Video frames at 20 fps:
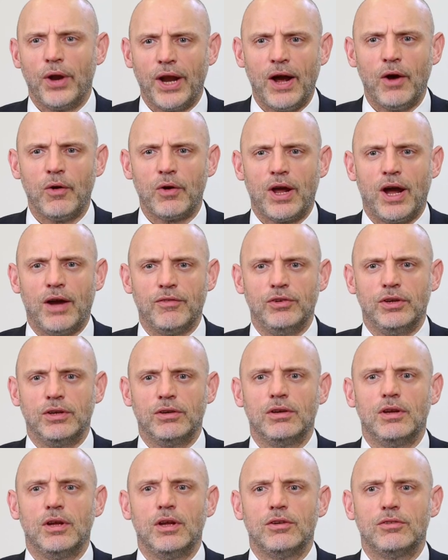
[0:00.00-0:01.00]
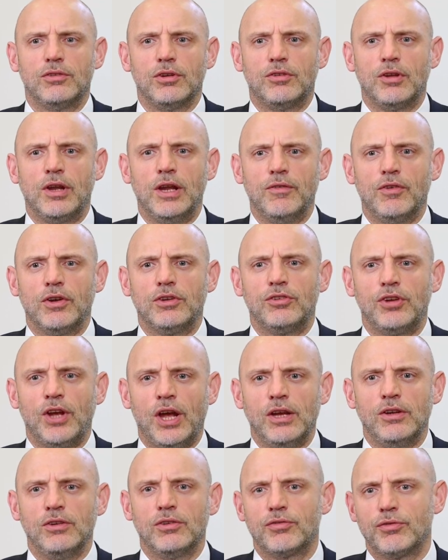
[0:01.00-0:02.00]
without having to deliver
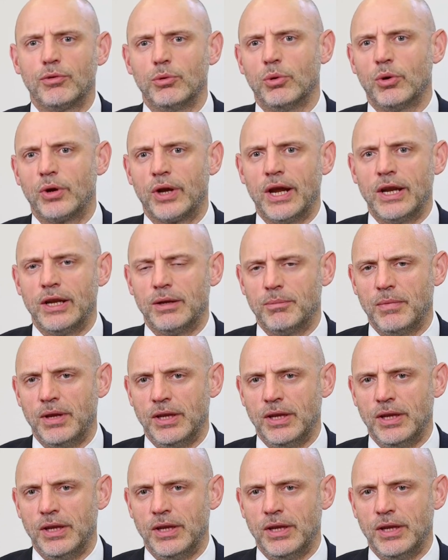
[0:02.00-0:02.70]
change through organic